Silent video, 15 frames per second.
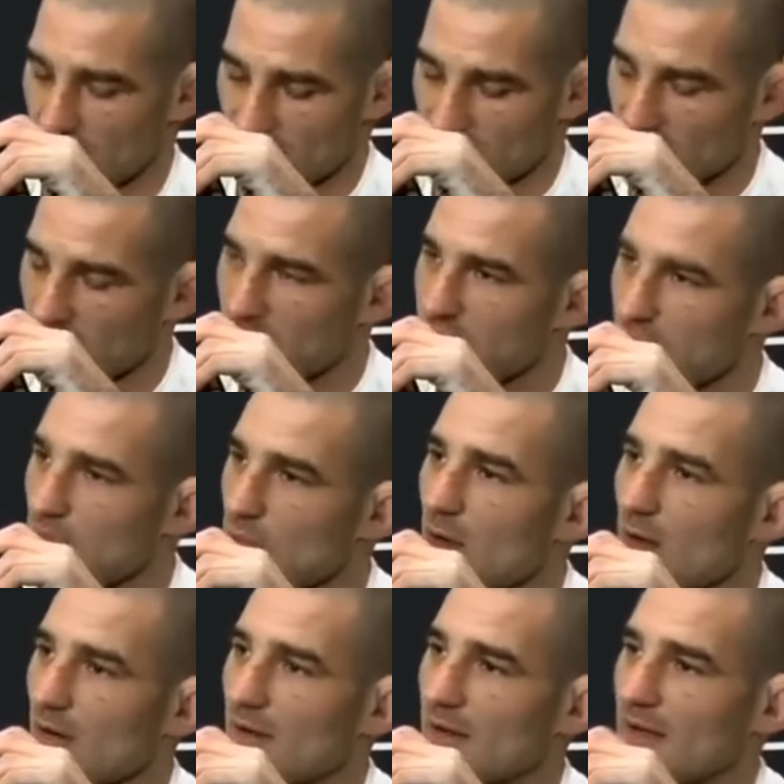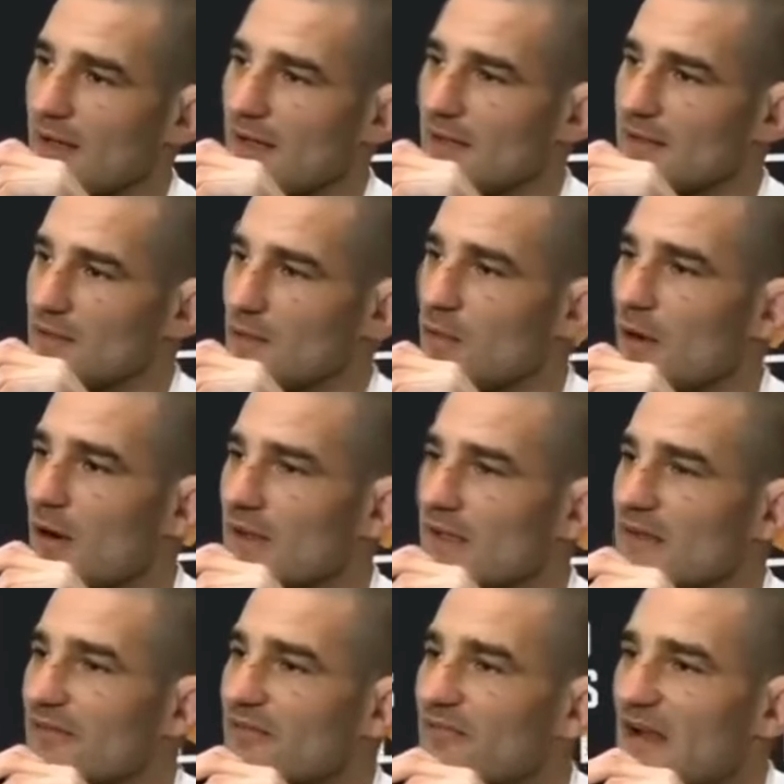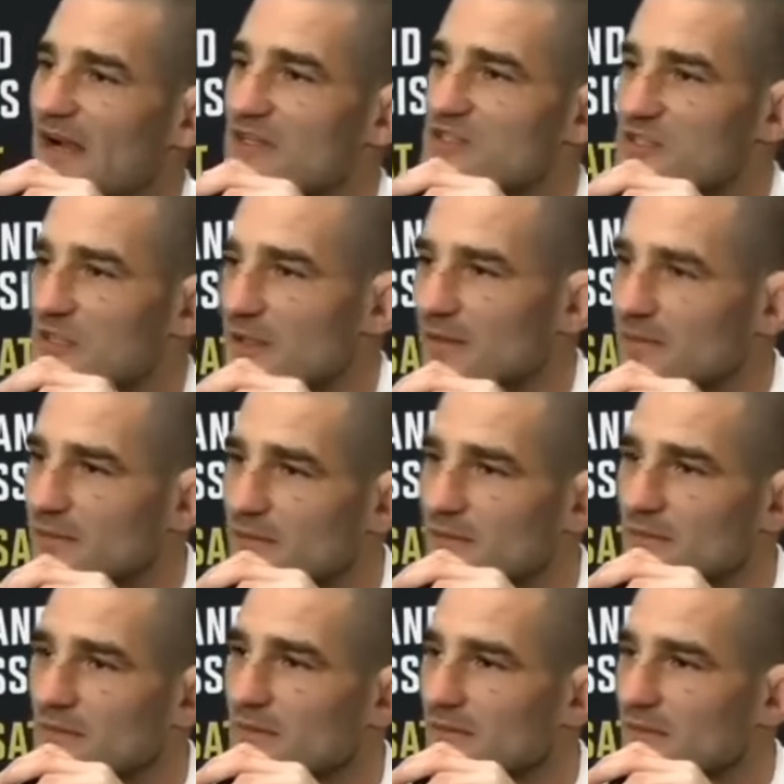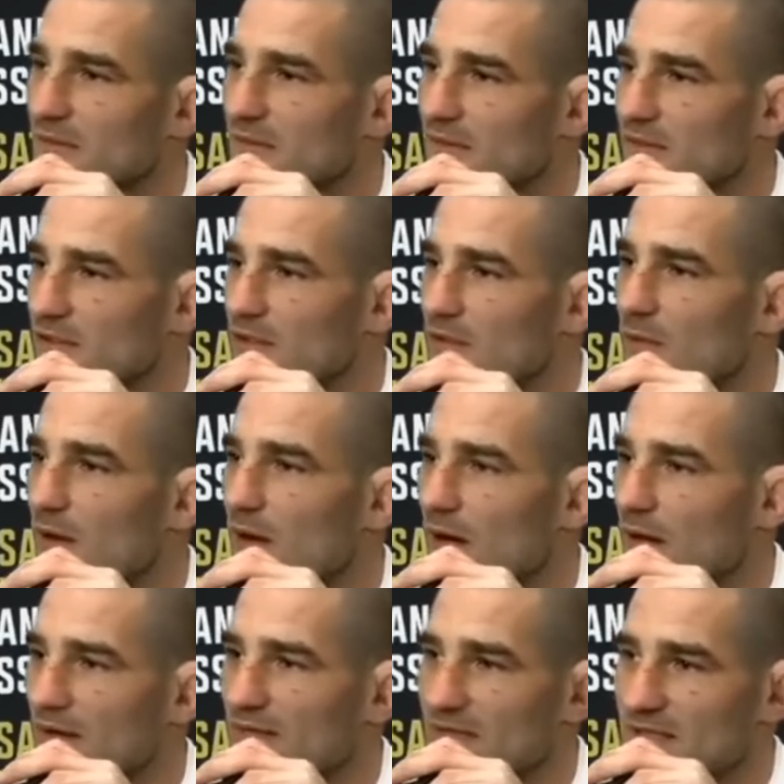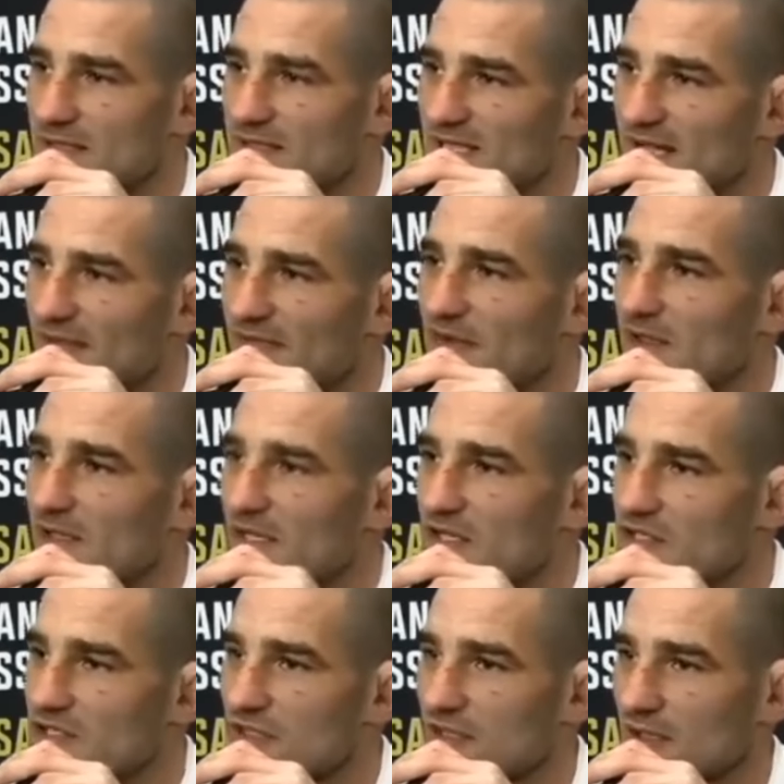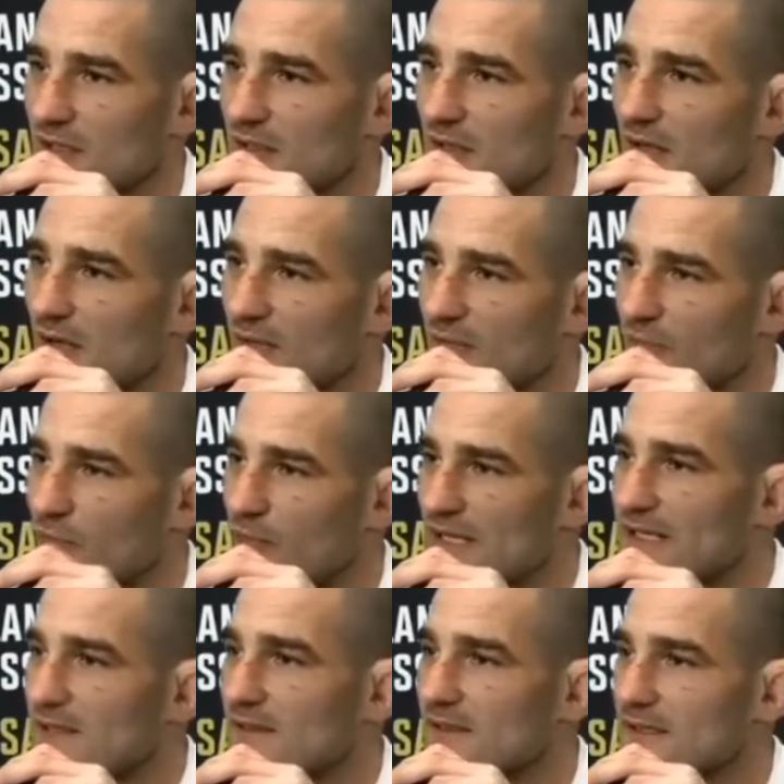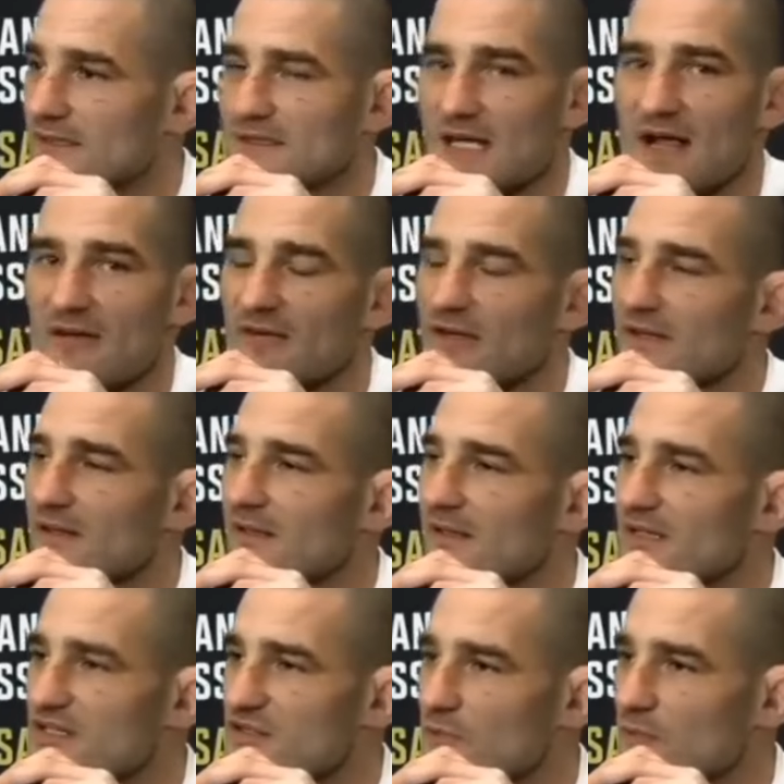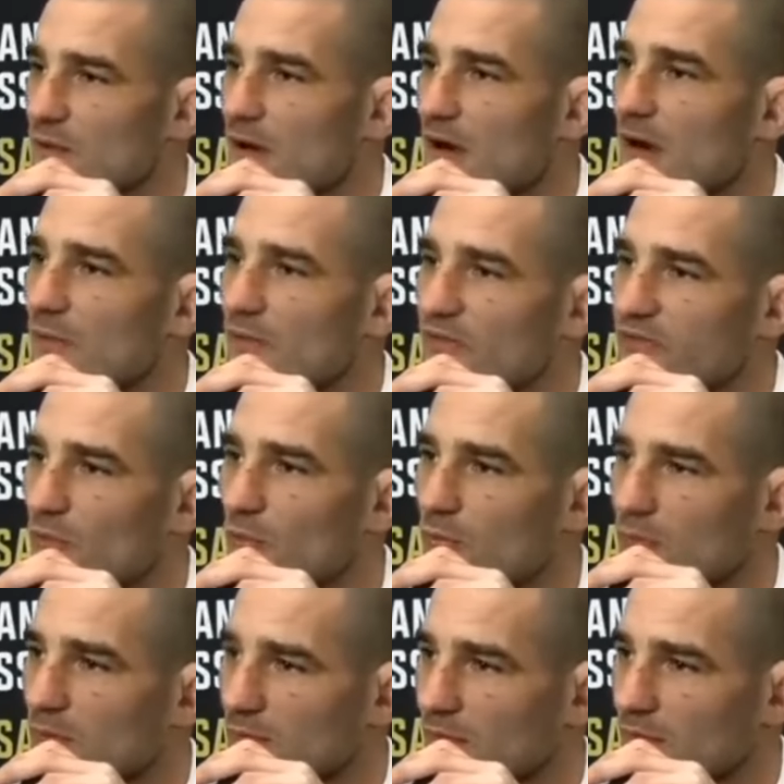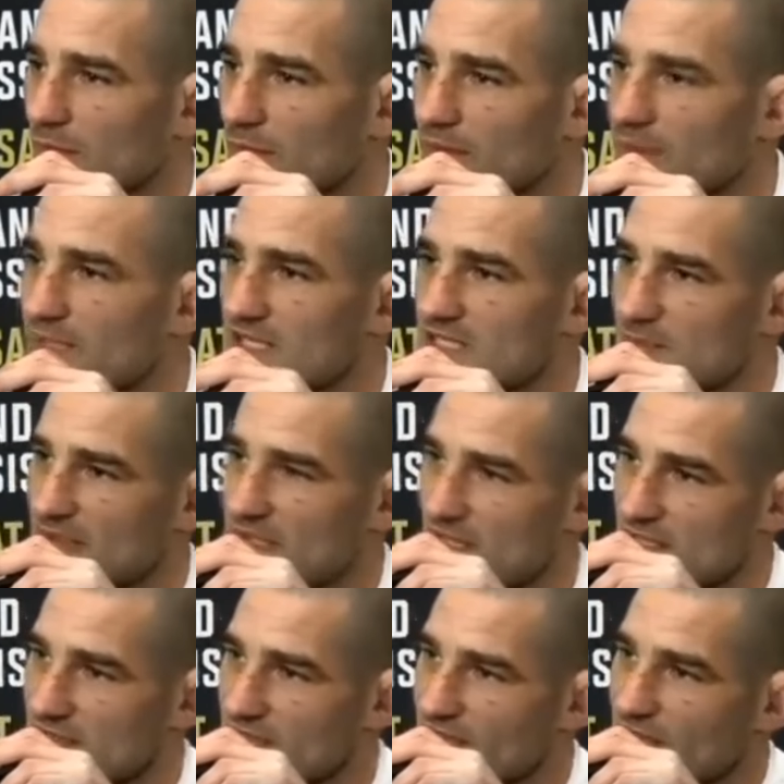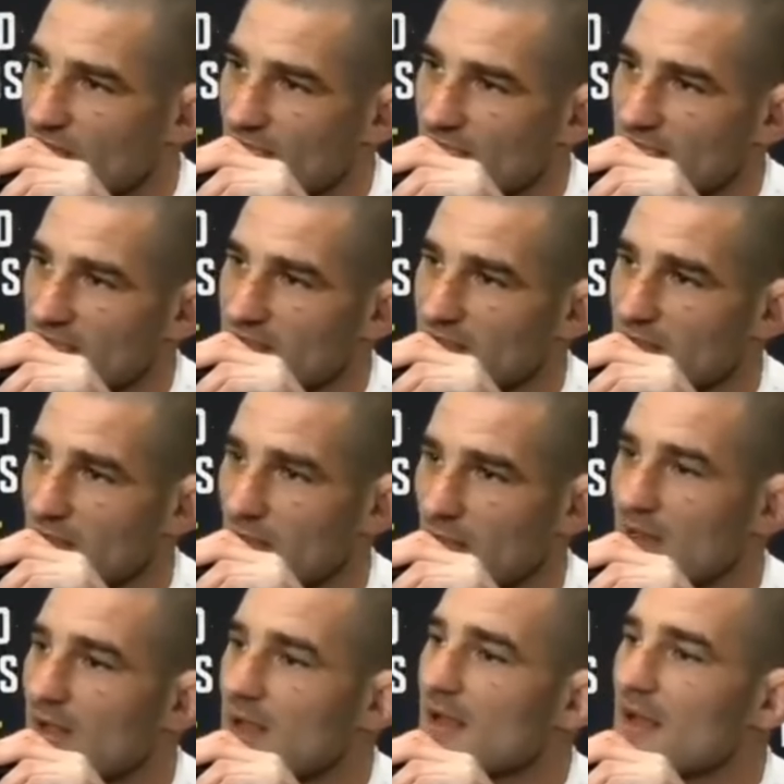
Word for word: You are you are an infection. You are the definition of weakness. Everything that is wrong with the world is because of you.